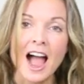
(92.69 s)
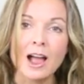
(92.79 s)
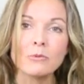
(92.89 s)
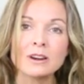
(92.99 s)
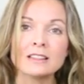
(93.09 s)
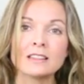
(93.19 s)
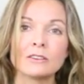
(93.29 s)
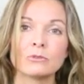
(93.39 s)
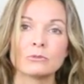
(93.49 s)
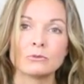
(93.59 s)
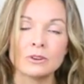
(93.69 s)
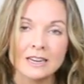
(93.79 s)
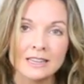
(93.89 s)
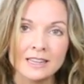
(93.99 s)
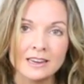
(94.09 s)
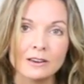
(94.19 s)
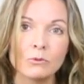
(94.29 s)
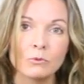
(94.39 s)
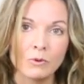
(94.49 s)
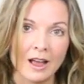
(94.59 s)
I want to live really
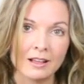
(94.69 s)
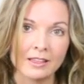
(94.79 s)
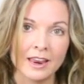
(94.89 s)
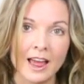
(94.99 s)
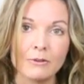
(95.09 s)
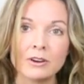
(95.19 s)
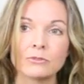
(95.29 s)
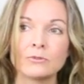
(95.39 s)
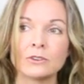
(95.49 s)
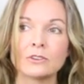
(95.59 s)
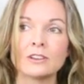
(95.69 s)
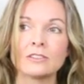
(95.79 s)
well and I want to feel